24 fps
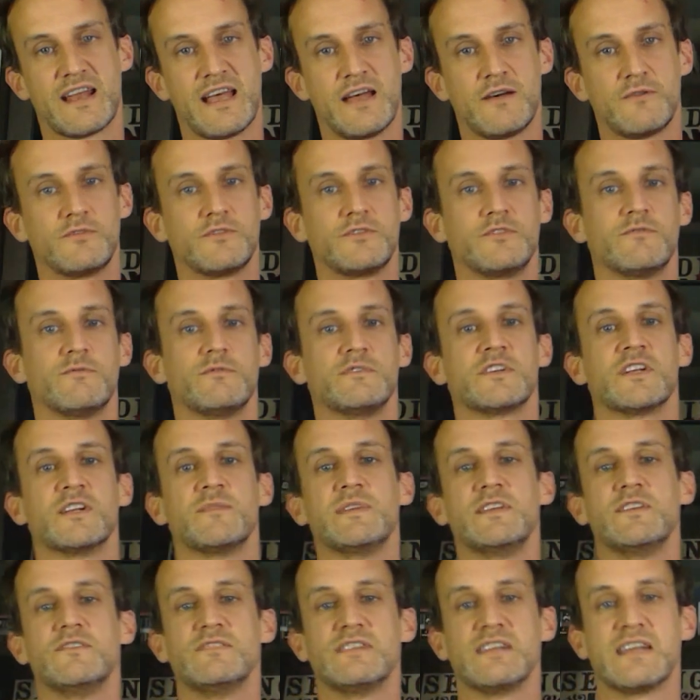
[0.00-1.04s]
a house, you're always going
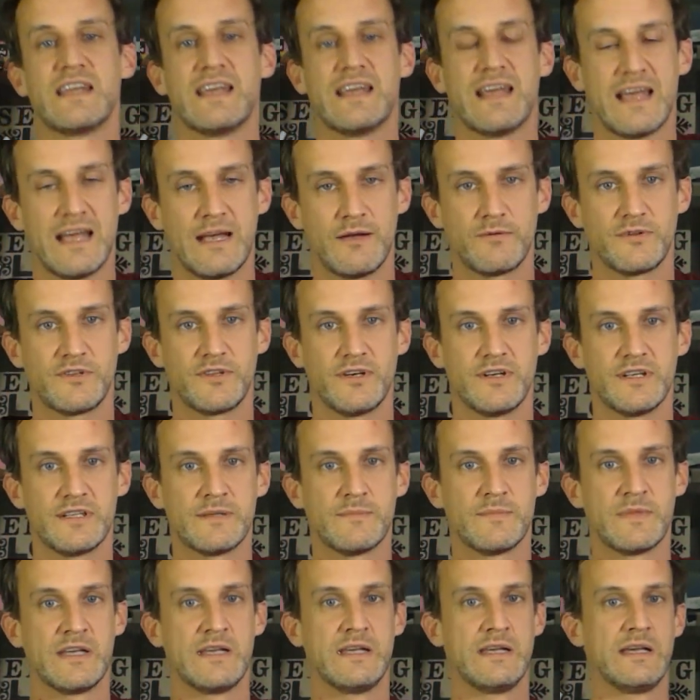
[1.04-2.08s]
to be using it outside.
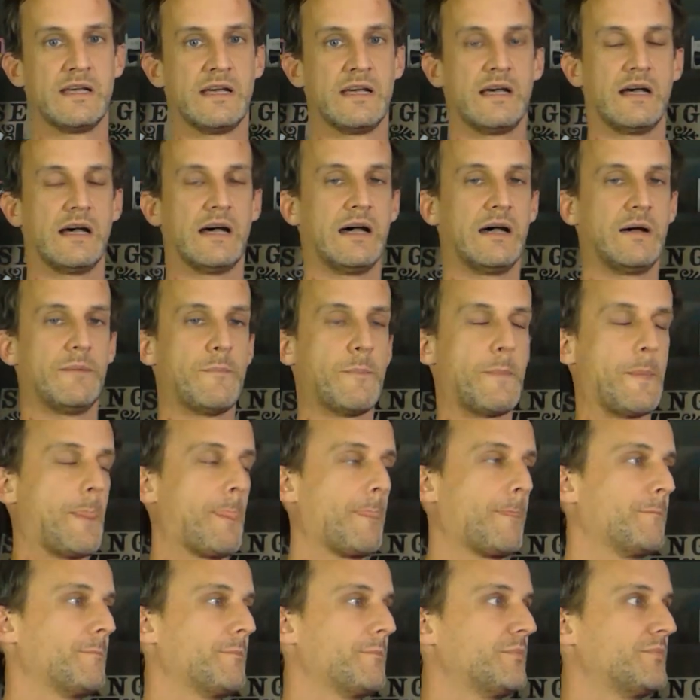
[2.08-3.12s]

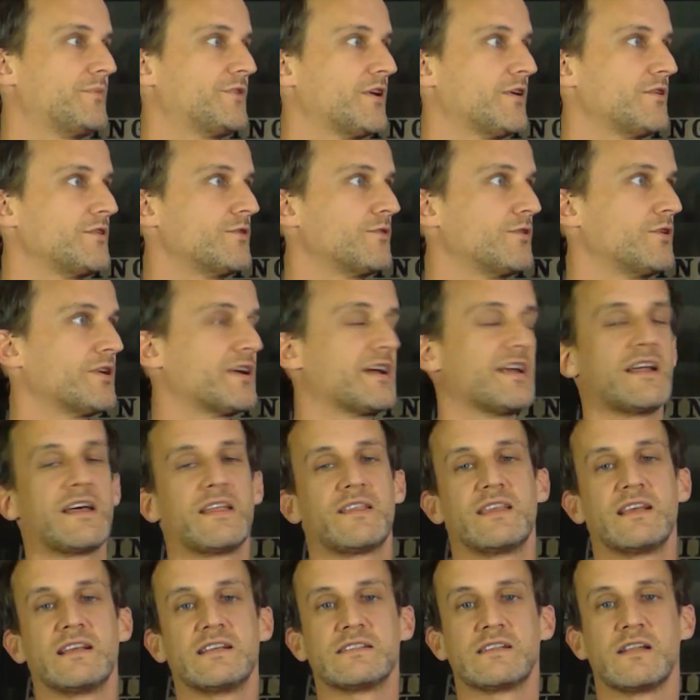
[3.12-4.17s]
So you're looking
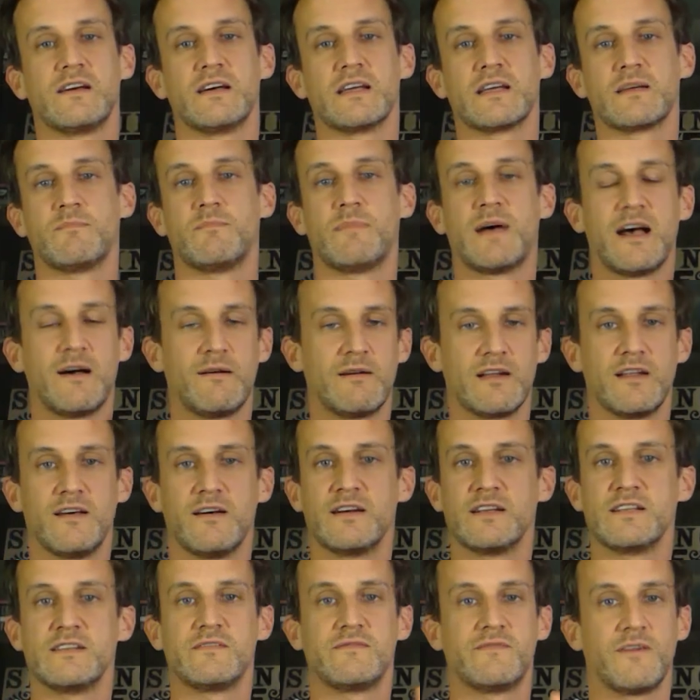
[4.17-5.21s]
at things like power
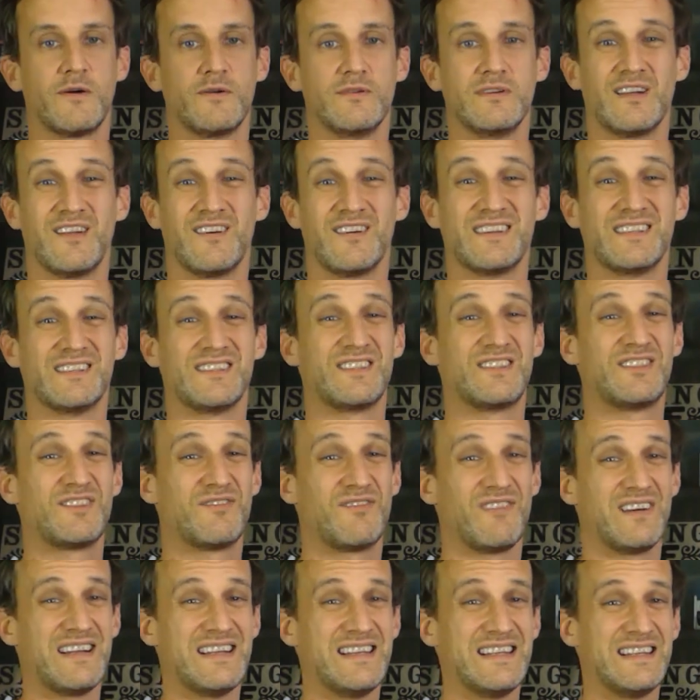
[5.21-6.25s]
lines, phone lines,
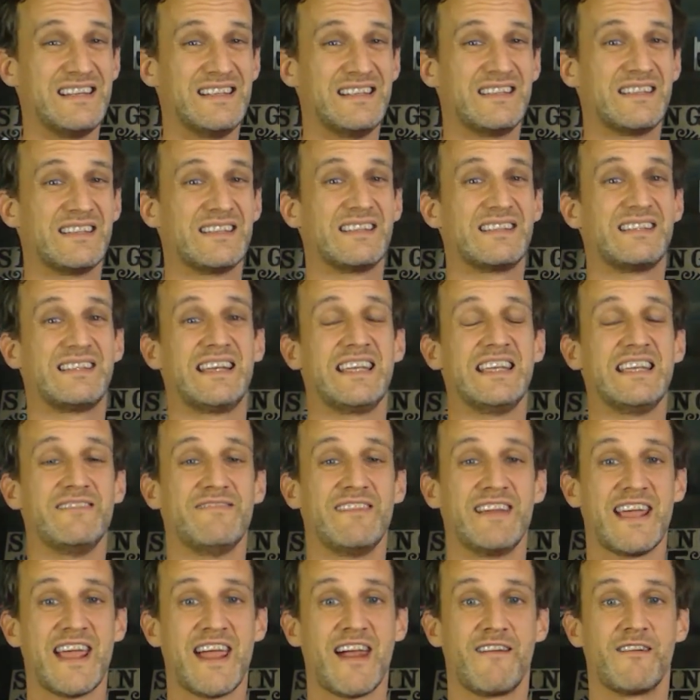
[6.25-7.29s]
trees,
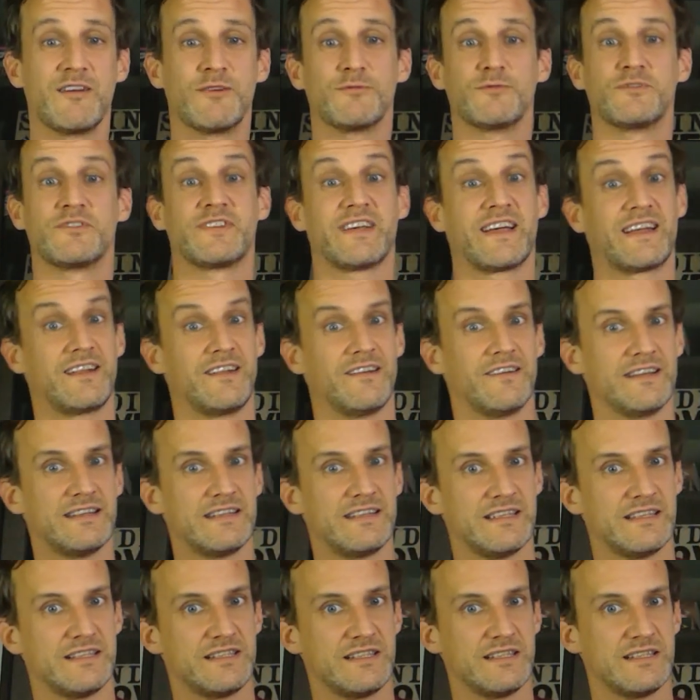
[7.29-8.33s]
TV aerial, satellite
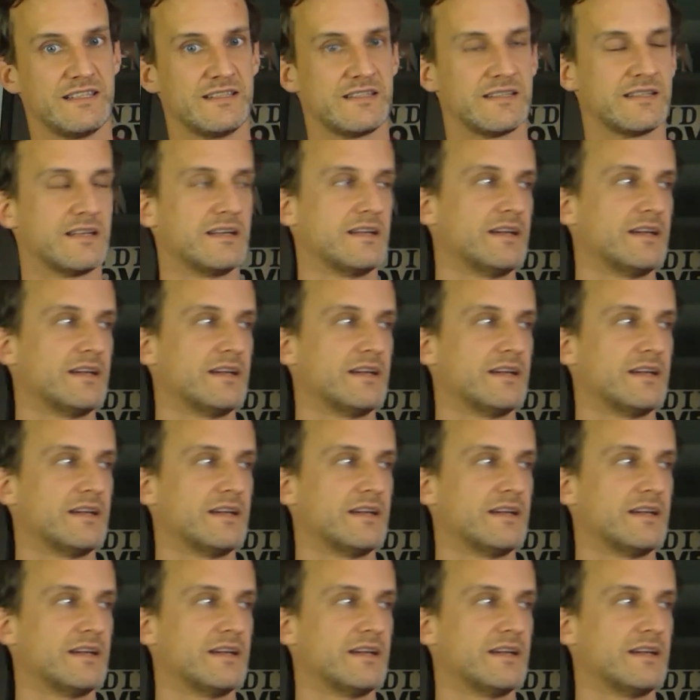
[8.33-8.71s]
dishes,